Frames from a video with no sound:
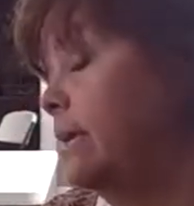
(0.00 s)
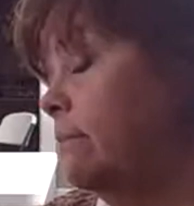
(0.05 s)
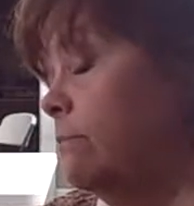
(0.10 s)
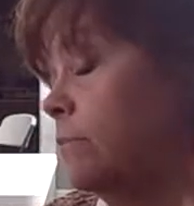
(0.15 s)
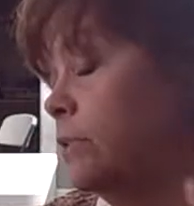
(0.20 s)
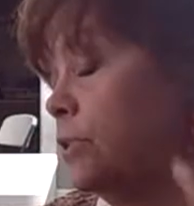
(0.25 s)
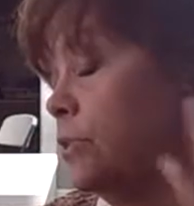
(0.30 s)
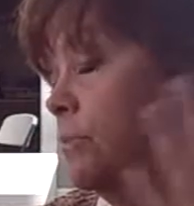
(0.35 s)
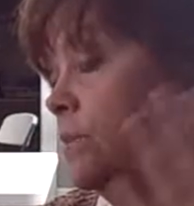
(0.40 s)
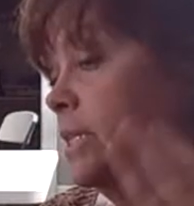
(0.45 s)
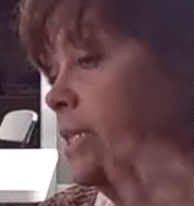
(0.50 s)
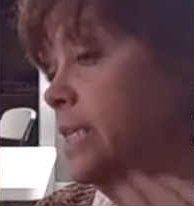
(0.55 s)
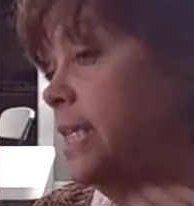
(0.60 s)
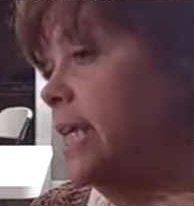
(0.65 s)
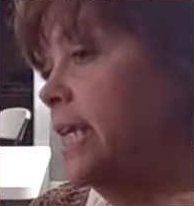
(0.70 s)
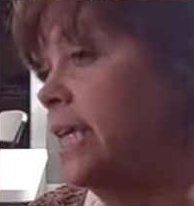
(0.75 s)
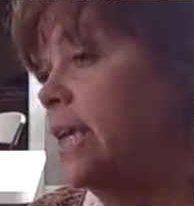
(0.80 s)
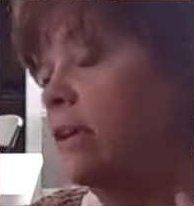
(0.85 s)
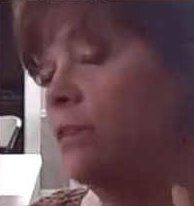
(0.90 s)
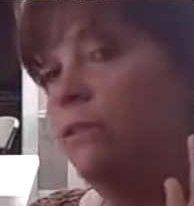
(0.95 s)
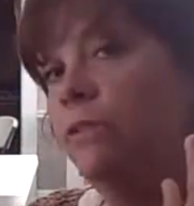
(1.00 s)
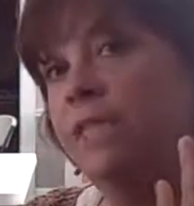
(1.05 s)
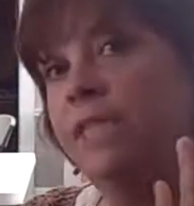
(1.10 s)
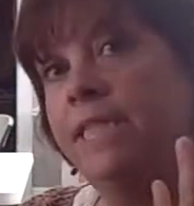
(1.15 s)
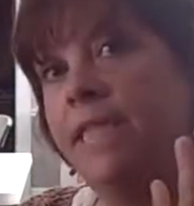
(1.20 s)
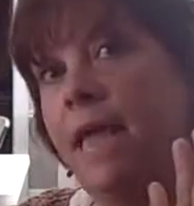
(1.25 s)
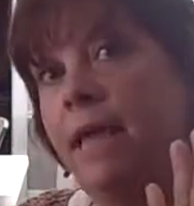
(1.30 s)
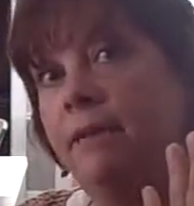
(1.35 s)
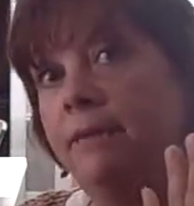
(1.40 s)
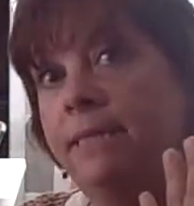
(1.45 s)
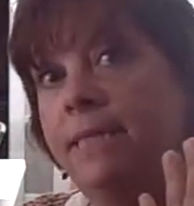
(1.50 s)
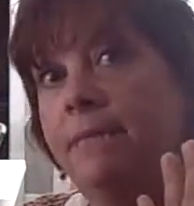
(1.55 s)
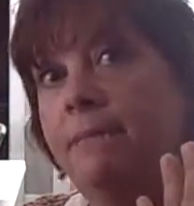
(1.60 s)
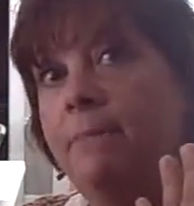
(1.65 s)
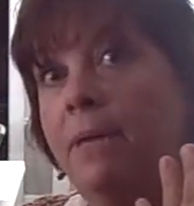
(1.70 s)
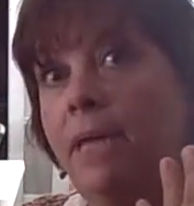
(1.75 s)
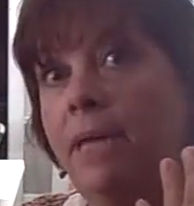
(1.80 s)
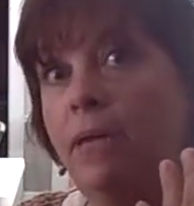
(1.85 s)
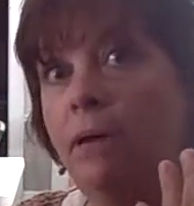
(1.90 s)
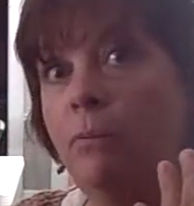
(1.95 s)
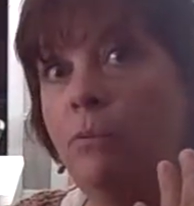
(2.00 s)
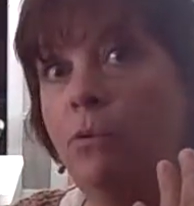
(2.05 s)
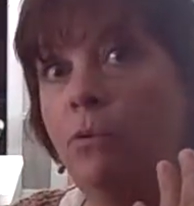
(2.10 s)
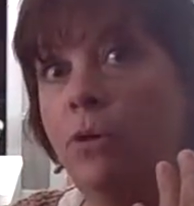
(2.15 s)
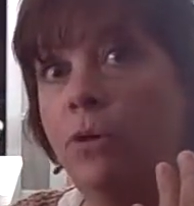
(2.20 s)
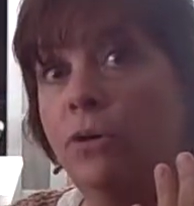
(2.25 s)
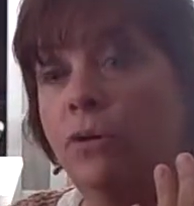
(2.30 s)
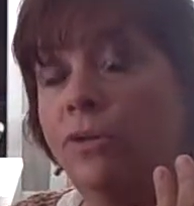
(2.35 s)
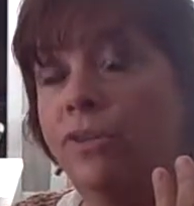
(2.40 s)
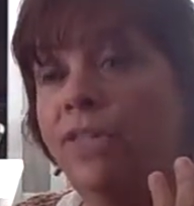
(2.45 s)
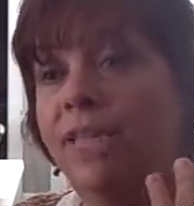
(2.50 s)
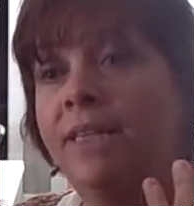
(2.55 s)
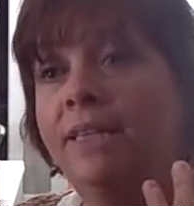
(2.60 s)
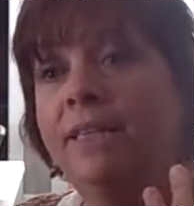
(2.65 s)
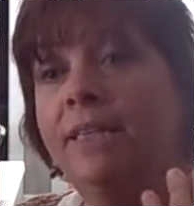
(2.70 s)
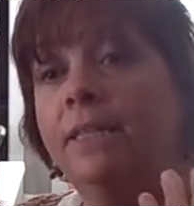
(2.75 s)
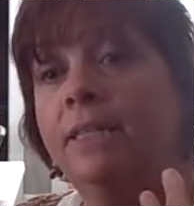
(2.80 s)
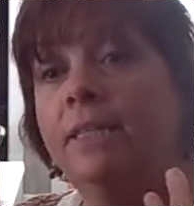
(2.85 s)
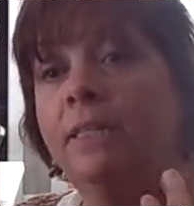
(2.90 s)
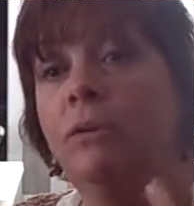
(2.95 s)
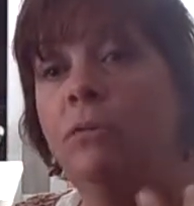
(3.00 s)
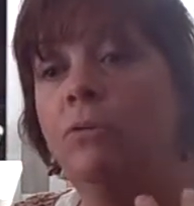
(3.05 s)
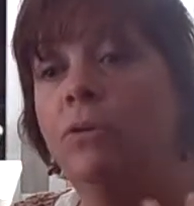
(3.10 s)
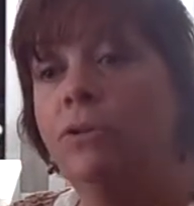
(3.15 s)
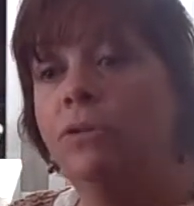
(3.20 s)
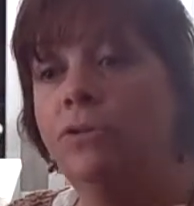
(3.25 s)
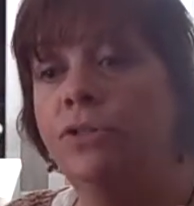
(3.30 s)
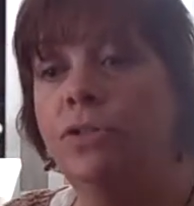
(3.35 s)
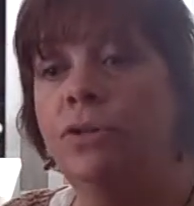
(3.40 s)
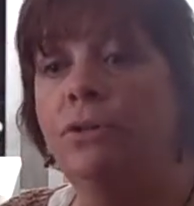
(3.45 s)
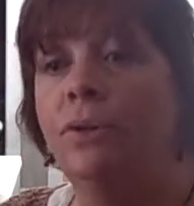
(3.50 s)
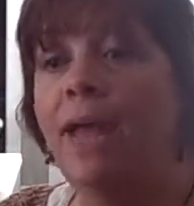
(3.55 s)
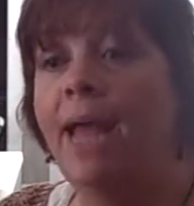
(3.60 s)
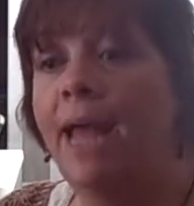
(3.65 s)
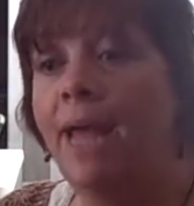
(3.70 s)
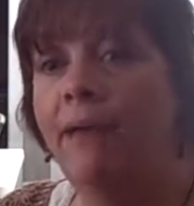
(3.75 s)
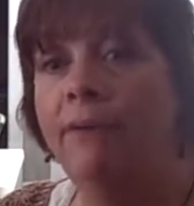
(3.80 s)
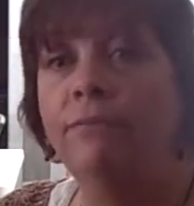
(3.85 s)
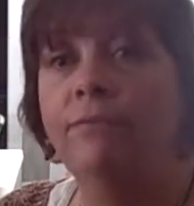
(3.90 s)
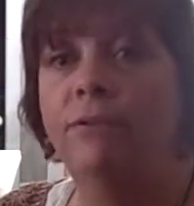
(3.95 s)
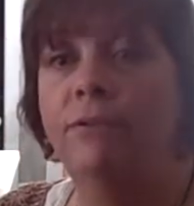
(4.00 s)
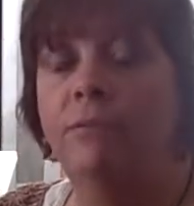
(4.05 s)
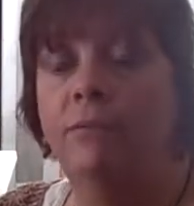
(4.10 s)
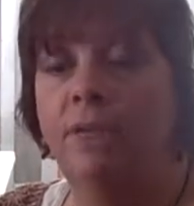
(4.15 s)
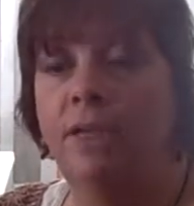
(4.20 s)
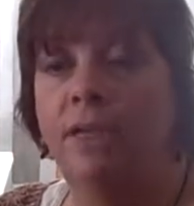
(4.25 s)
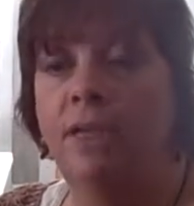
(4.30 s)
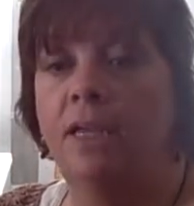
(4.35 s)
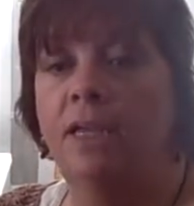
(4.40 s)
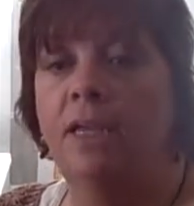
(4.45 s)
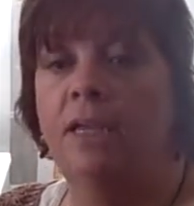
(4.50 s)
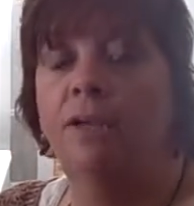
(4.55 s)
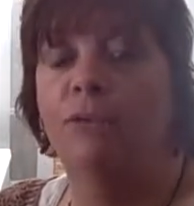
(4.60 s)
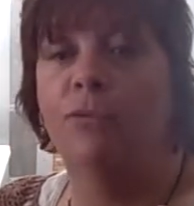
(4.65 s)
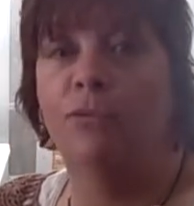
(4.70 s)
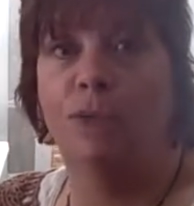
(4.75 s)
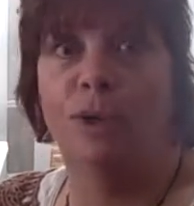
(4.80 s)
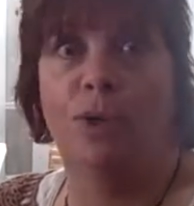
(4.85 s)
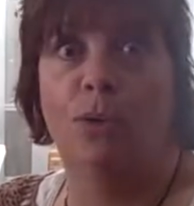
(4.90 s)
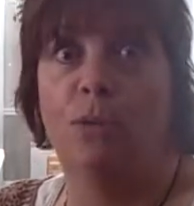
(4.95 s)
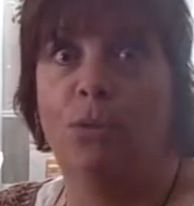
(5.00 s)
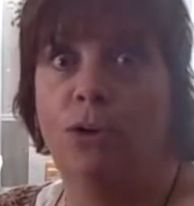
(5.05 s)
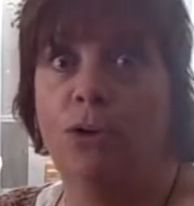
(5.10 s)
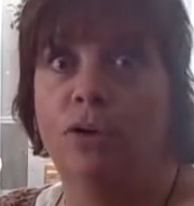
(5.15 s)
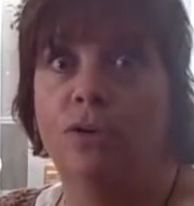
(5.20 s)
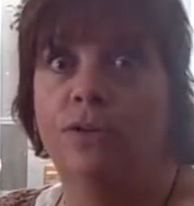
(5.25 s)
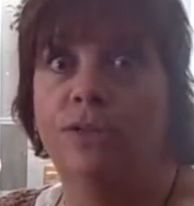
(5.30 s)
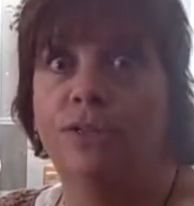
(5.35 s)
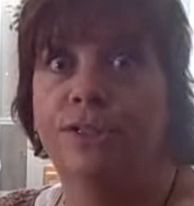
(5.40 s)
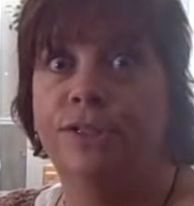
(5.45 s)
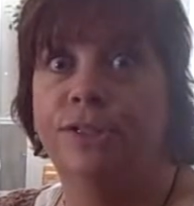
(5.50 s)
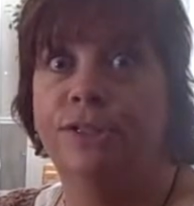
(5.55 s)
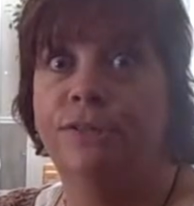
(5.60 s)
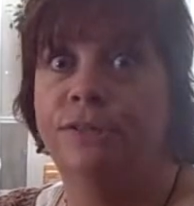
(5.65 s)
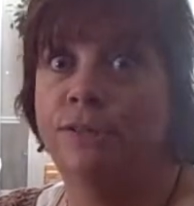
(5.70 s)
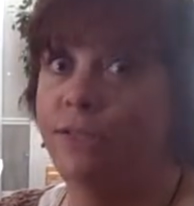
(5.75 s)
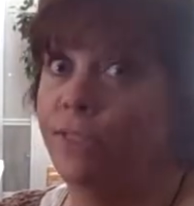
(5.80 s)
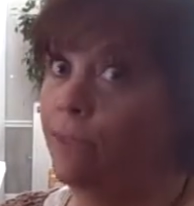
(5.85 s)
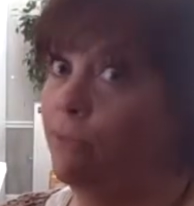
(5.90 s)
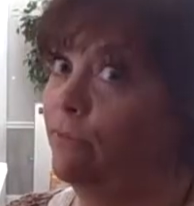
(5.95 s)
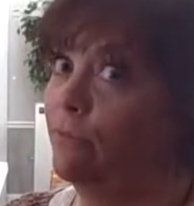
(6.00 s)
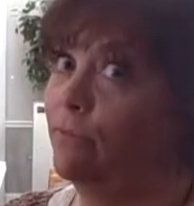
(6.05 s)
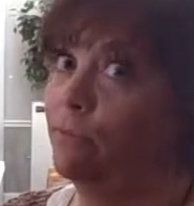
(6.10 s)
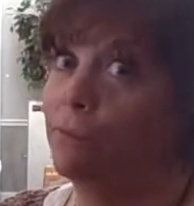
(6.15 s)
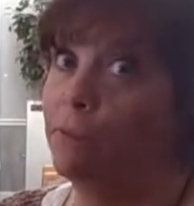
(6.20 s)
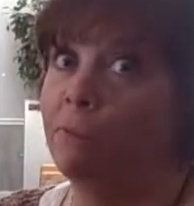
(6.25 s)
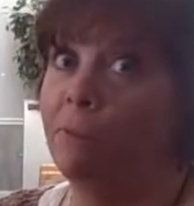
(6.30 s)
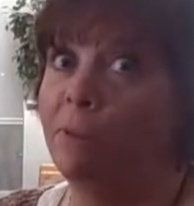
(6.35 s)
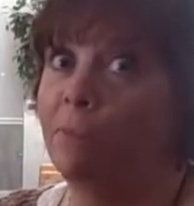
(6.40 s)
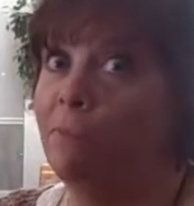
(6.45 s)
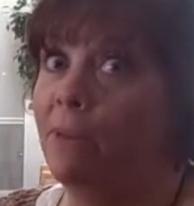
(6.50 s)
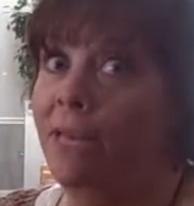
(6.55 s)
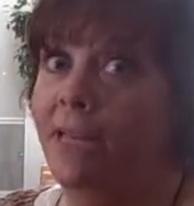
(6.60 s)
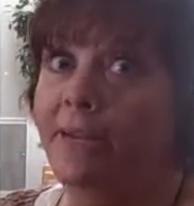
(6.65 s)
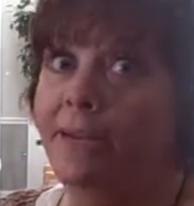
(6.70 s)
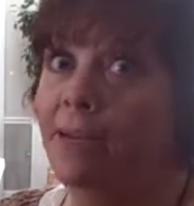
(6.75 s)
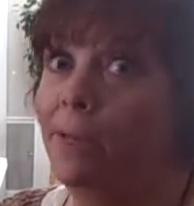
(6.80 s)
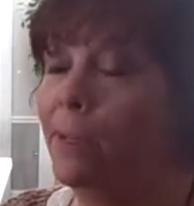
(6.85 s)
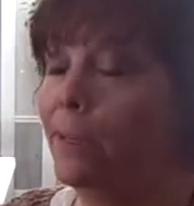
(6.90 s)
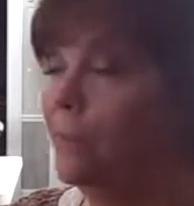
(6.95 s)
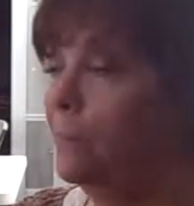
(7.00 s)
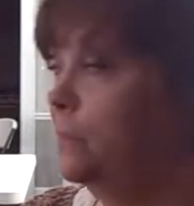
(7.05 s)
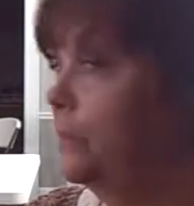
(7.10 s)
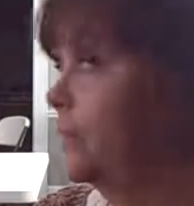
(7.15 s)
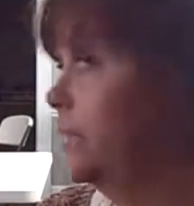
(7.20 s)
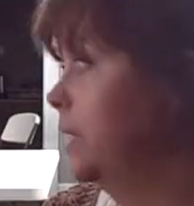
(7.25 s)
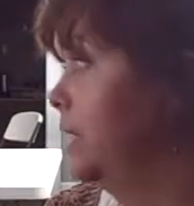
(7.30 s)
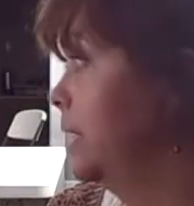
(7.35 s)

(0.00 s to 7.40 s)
which means they hear the sounds that make up words. And the words don't have to be real words. Some of them can be made up.